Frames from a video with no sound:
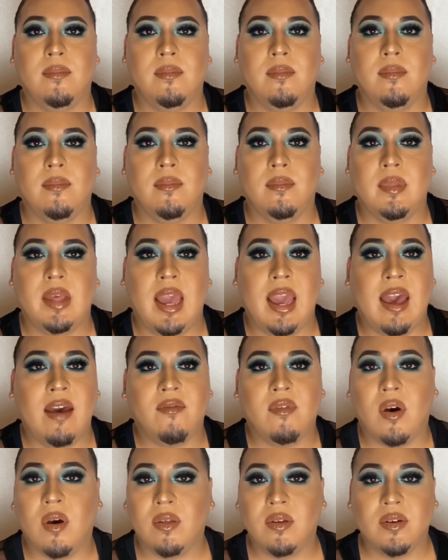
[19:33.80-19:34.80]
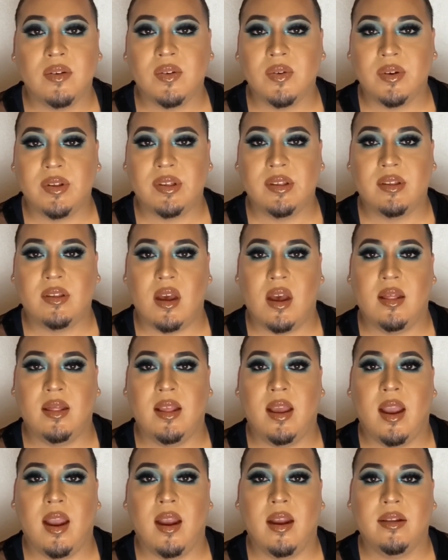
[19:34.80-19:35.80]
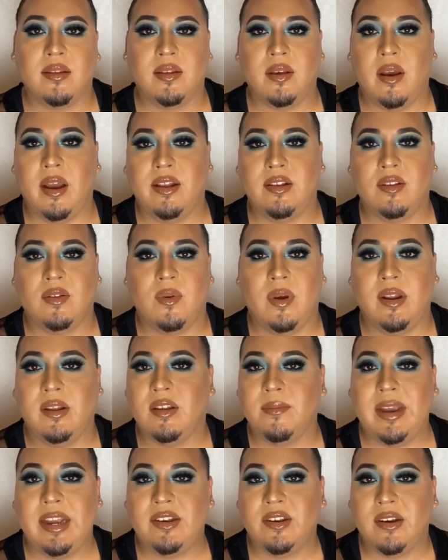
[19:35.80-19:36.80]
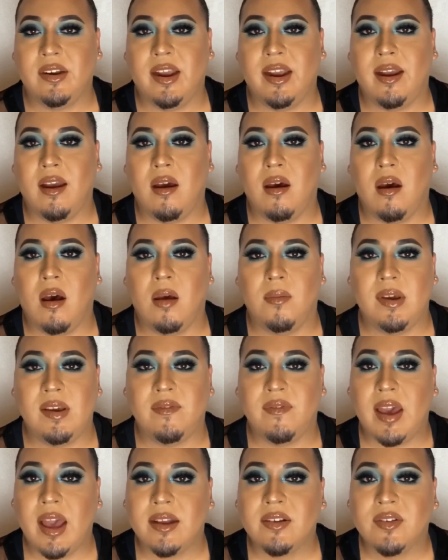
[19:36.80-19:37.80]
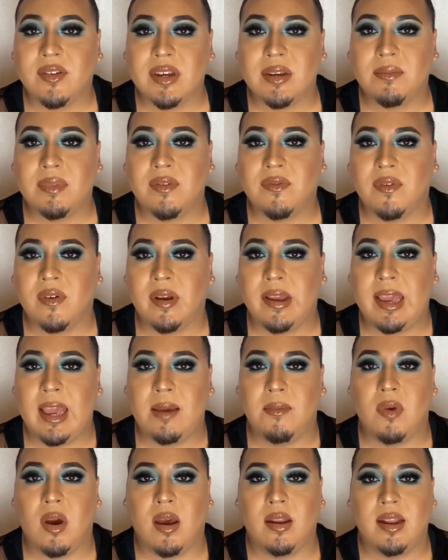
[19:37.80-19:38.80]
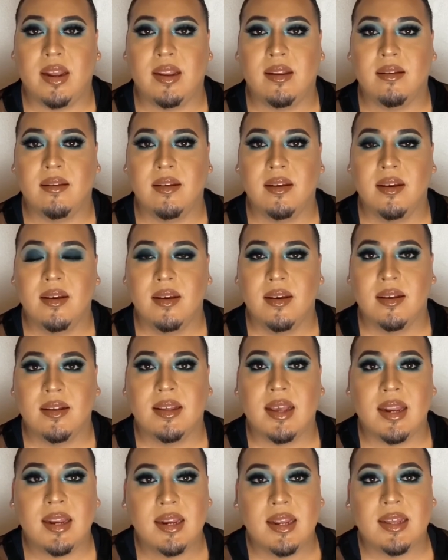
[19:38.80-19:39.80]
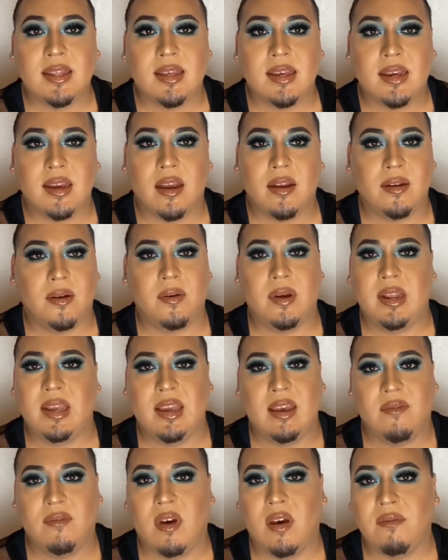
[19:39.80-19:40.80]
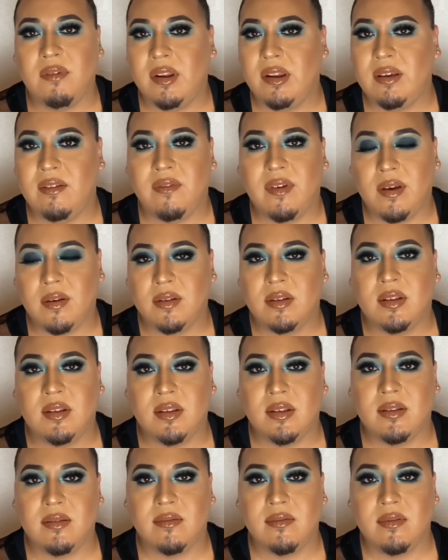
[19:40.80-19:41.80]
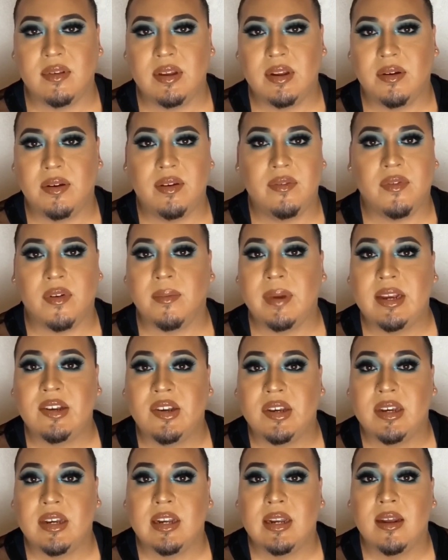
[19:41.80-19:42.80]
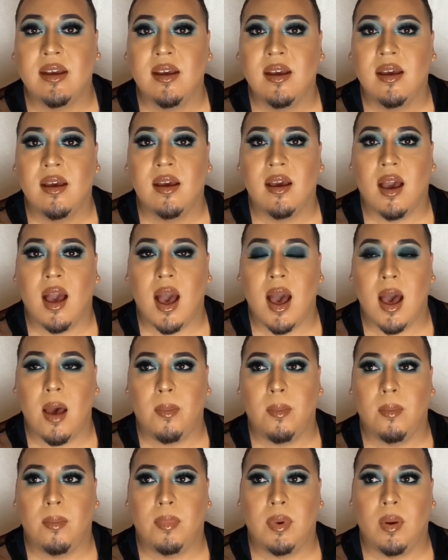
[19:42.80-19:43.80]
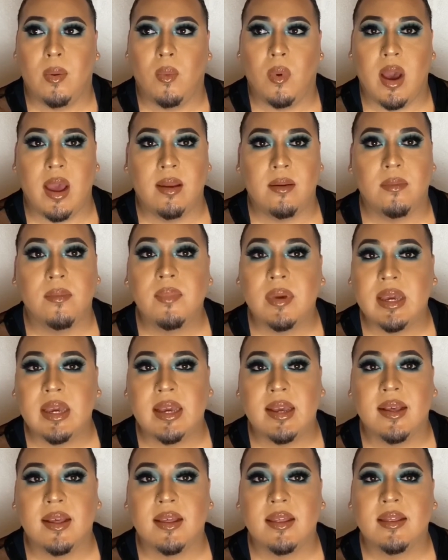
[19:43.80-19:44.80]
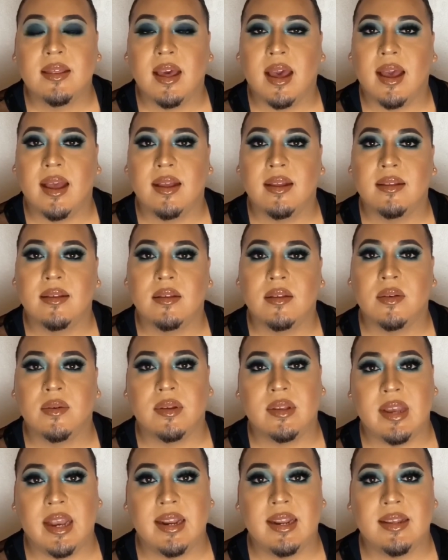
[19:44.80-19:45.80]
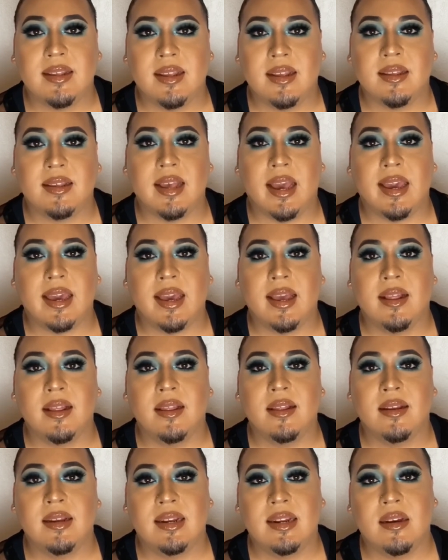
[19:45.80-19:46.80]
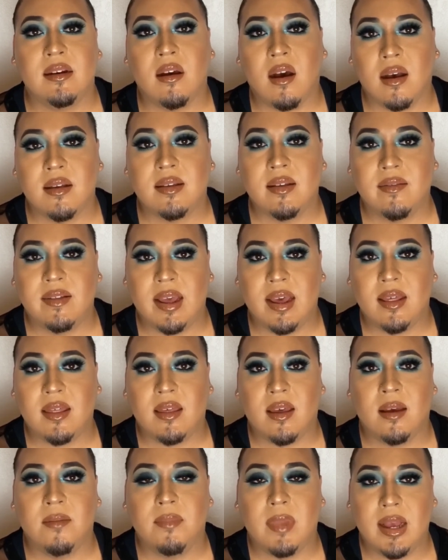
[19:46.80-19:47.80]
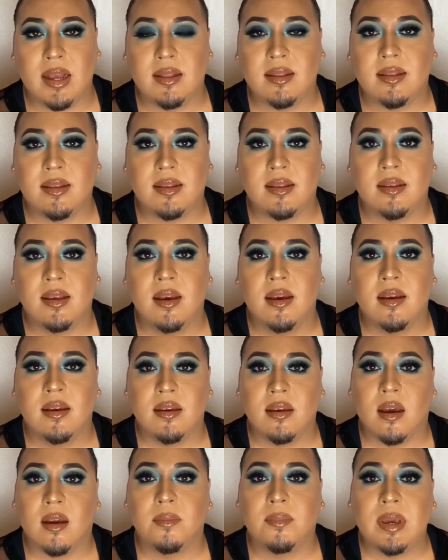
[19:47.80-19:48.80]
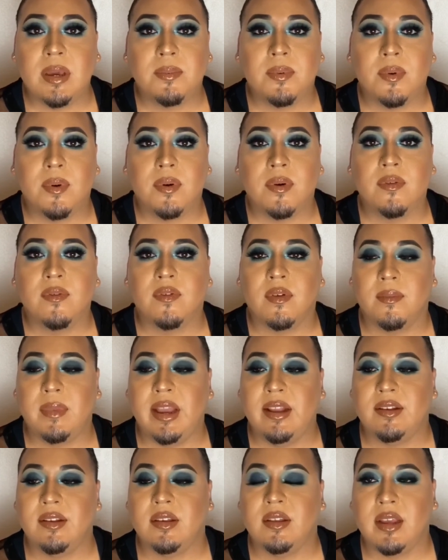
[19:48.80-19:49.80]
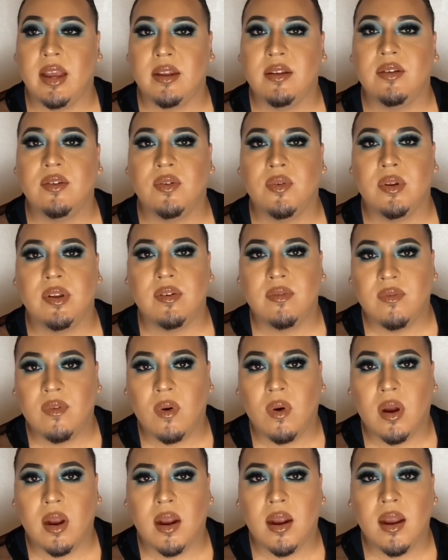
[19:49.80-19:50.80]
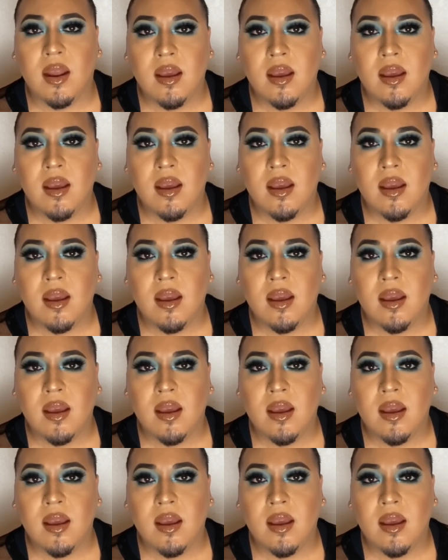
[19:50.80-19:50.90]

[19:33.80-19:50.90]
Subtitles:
They have all their sources on there, so I just wanted to make sure I got all my facts straight before I came on and said anything. I don't want to give off any false information, but one being that suicide is the second leading cause of death amongst young people from ages 10 to 24.